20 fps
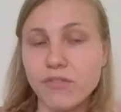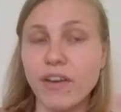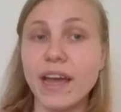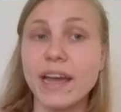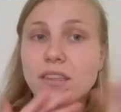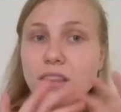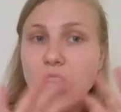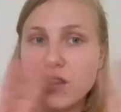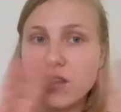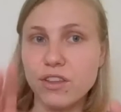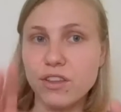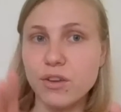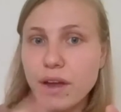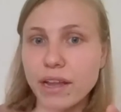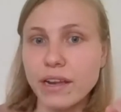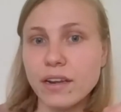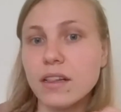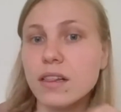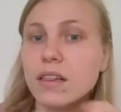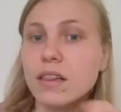I had
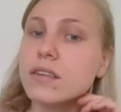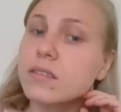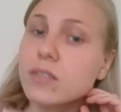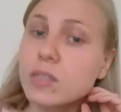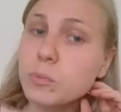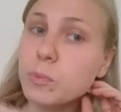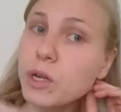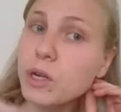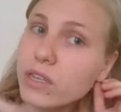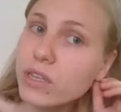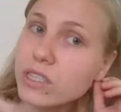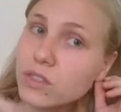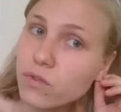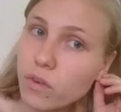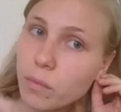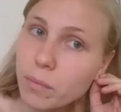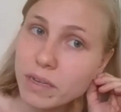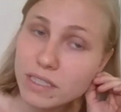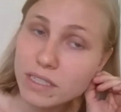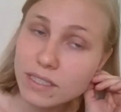theoretical experience
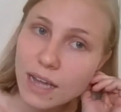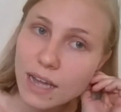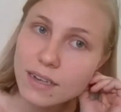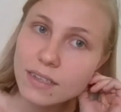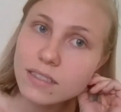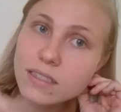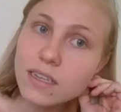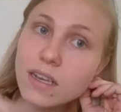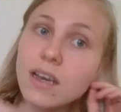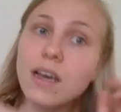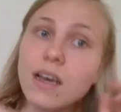from my studies,